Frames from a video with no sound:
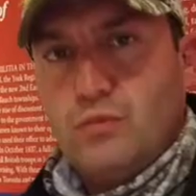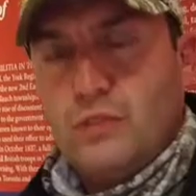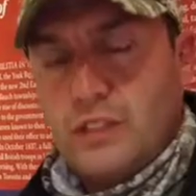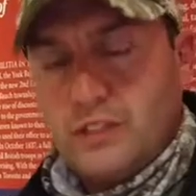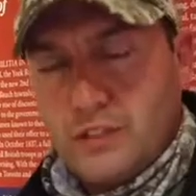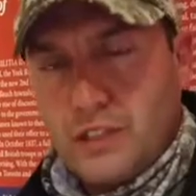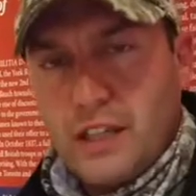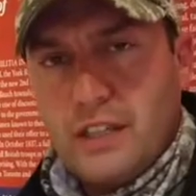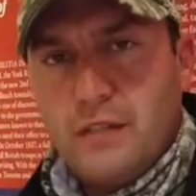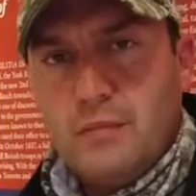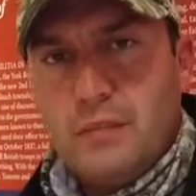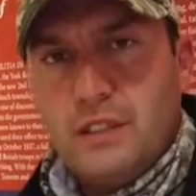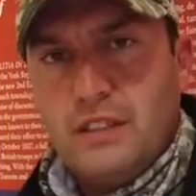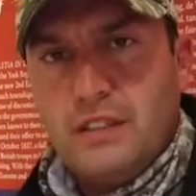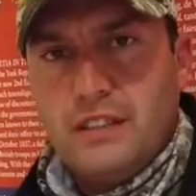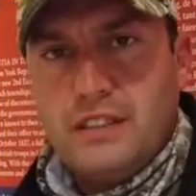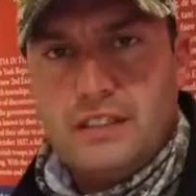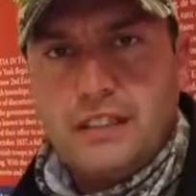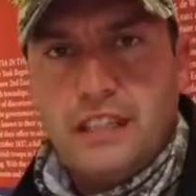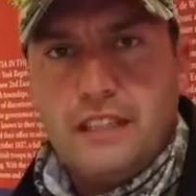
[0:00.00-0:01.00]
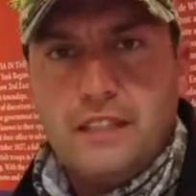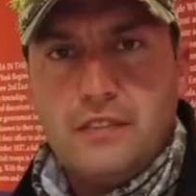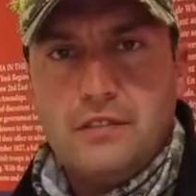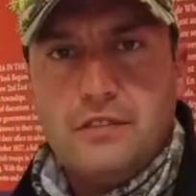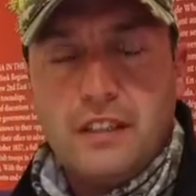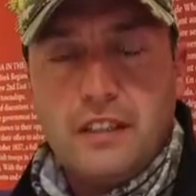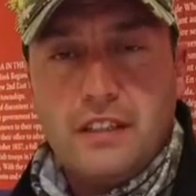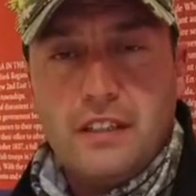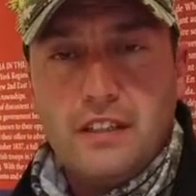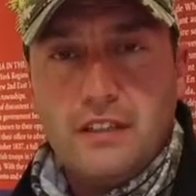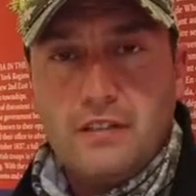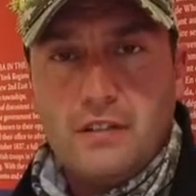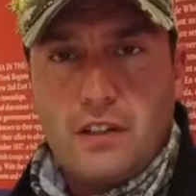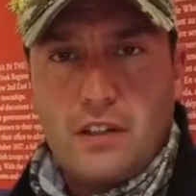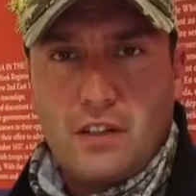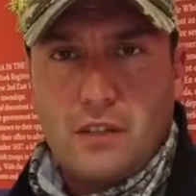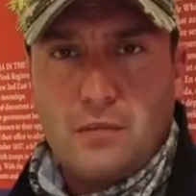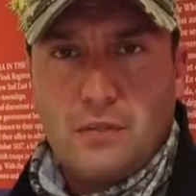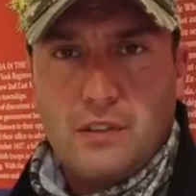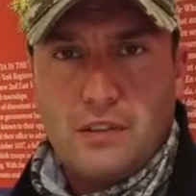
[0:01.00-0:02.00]
are trying to build is a definitive
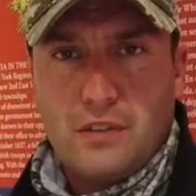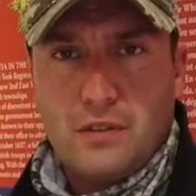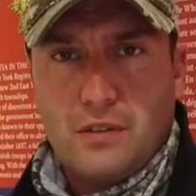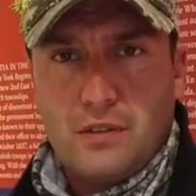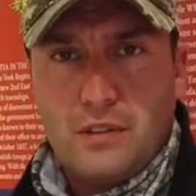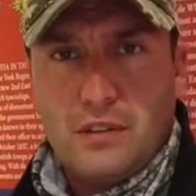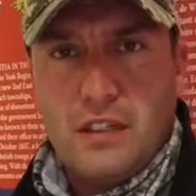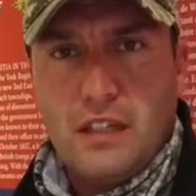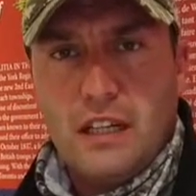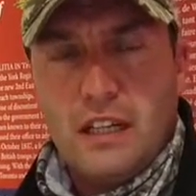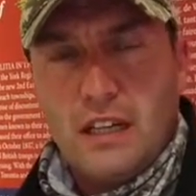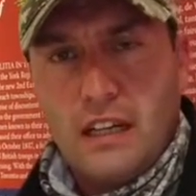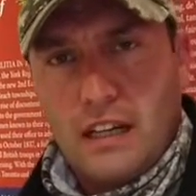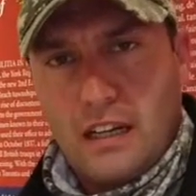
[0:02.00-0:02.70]
Armored Corps